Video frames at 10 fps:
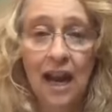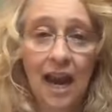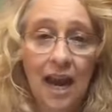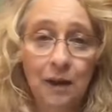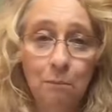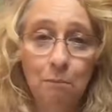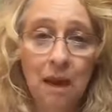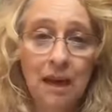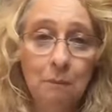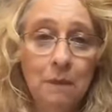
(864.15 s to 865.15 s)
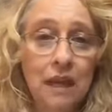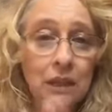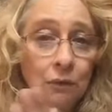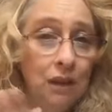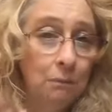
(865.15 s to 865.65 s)
and make amends
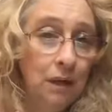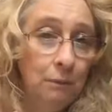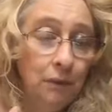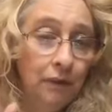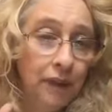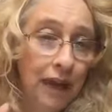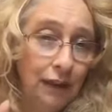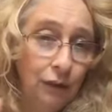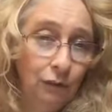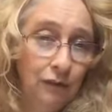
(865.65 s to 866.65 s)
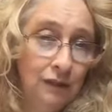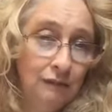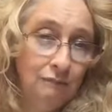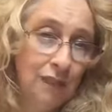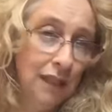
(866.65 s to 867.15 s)
with the people that you
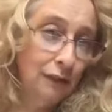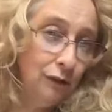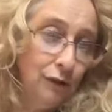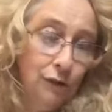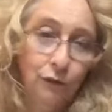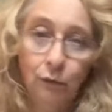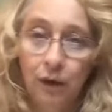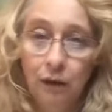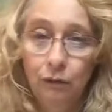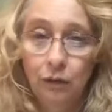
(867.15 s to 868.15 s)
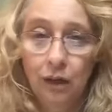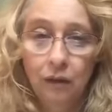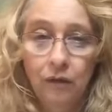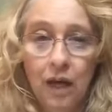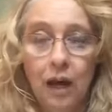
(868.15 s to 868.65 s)
didn't do what you could
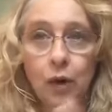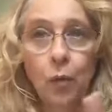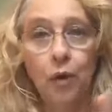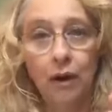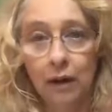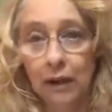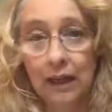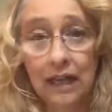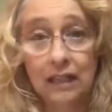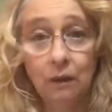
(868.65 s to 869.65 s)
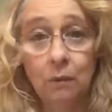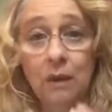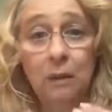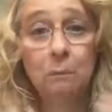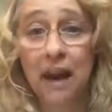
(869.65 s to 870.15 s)
have done, or in the case of the
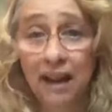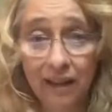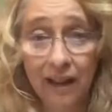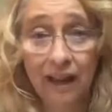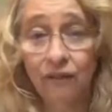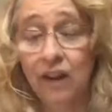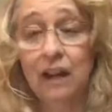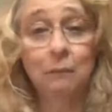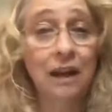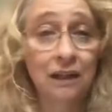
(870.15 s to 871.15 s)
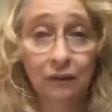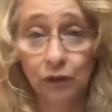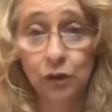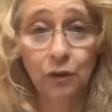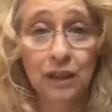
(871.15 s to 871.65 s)
bill, pay the late fee and make a
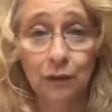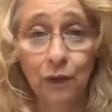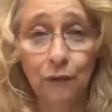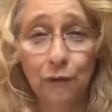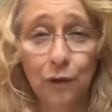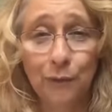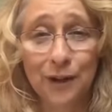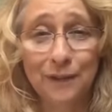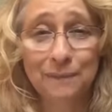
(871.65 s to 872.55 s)
different choice going forward.